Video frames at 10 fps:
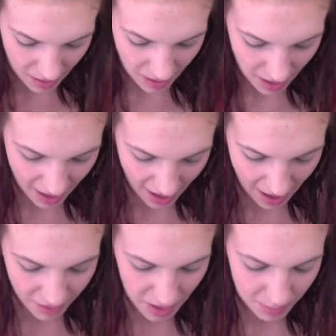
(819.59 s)
I
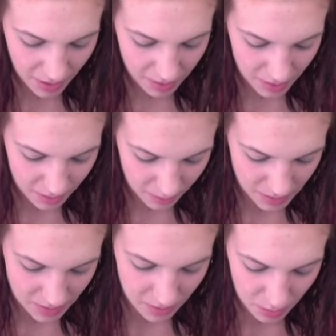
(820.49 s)
have a couple other
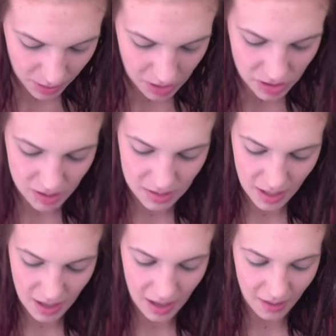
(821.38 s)
ones of their brushes.
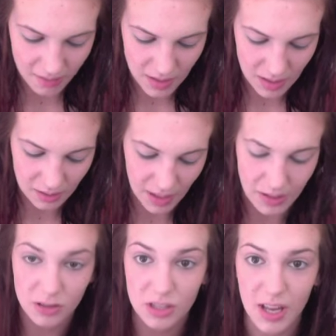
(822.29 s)
I have the
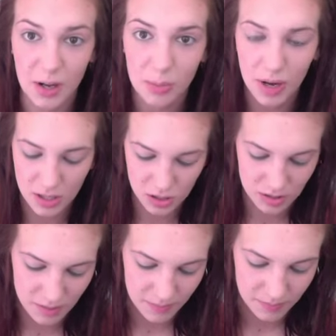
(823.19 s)
liner shadow brush,
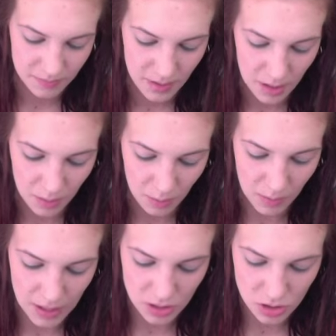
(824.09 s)

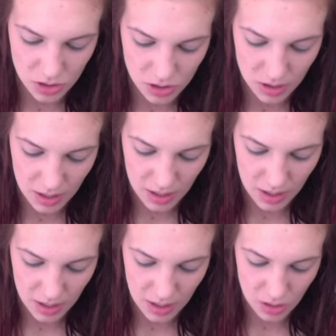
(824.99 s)
which
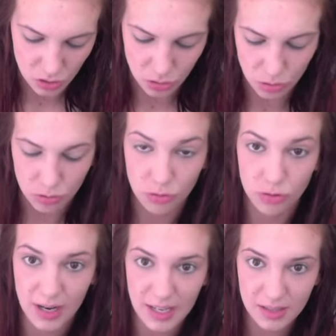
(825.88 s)
is
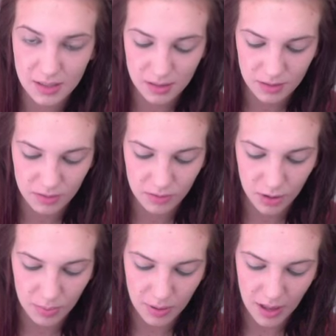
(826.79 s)
great
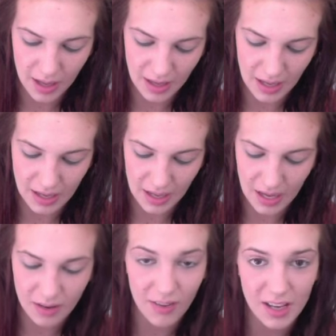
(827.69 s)
for applying any
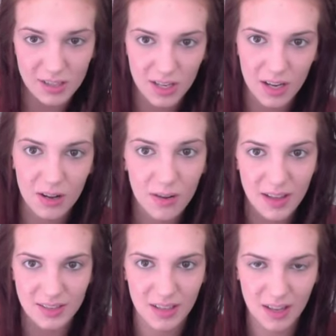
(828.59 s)
kind of eyeshadow
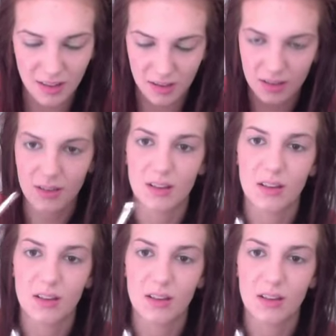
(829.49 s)
as an eyeliner.